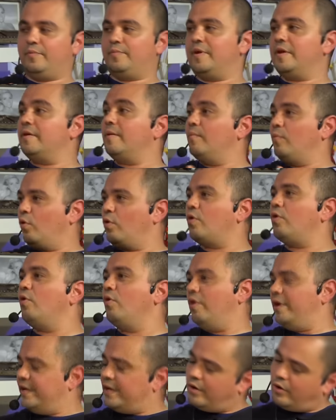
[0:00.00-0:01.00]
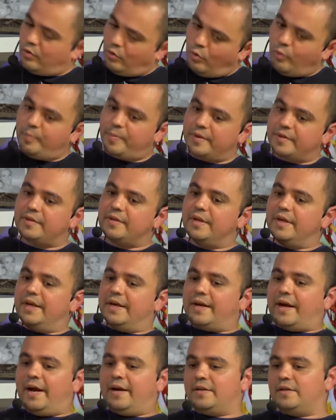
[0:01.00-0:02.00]
for being a more you know open
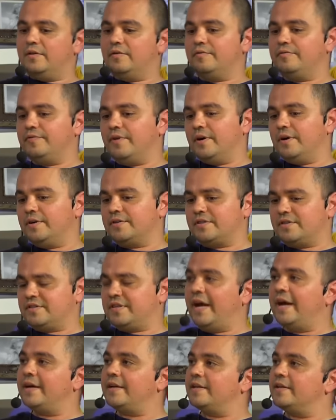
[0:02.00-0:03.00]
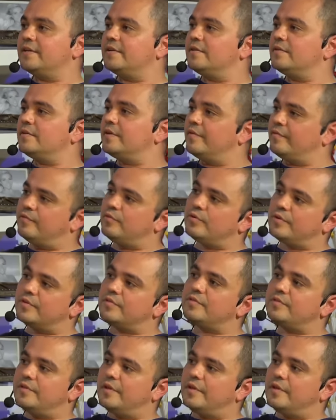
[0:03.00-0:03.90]
kind of uh, society influenced